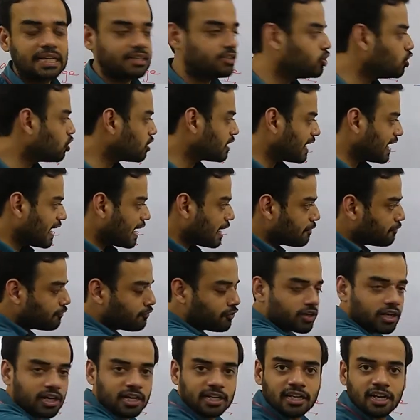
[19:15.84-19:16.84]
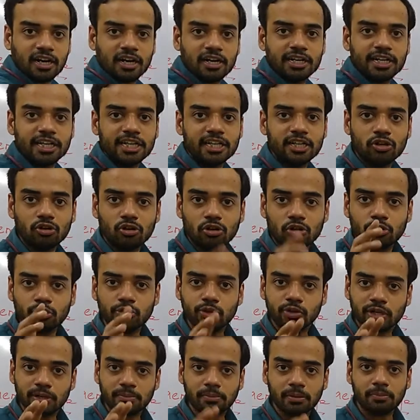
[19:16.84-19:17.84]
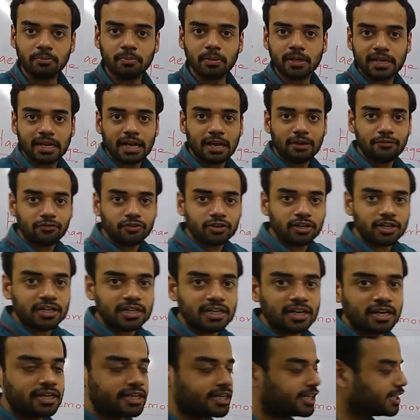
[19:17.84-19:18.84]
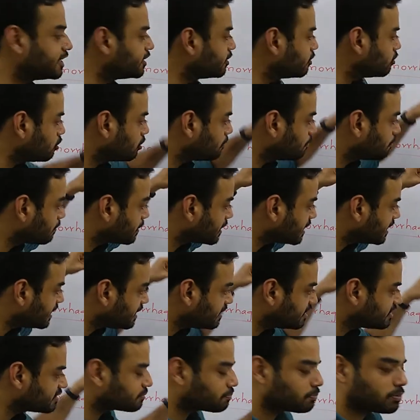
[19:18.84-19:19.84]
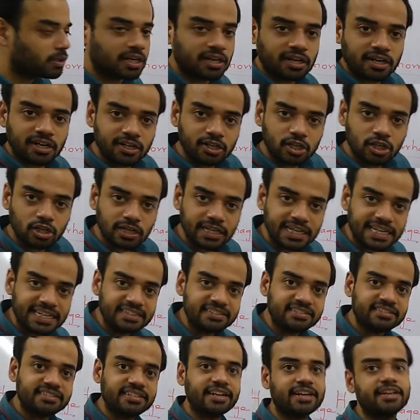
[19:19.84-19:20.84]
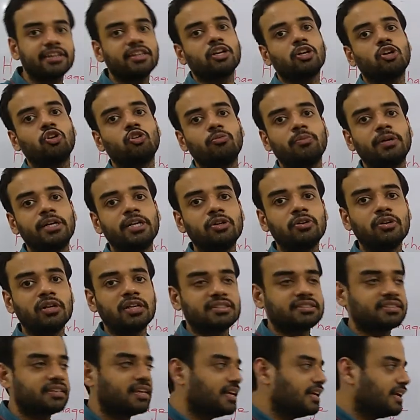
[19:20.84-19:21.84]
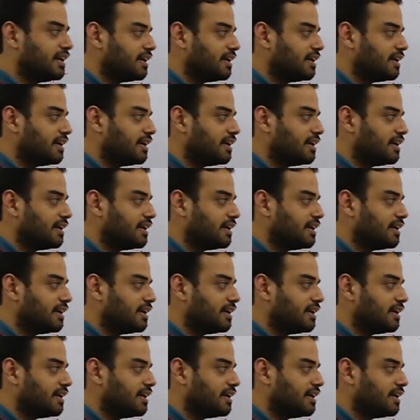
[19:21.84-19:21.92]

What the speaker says: Your afferent arteriole, do you remember? Afferent arteriole brings blood inside the glomerulus.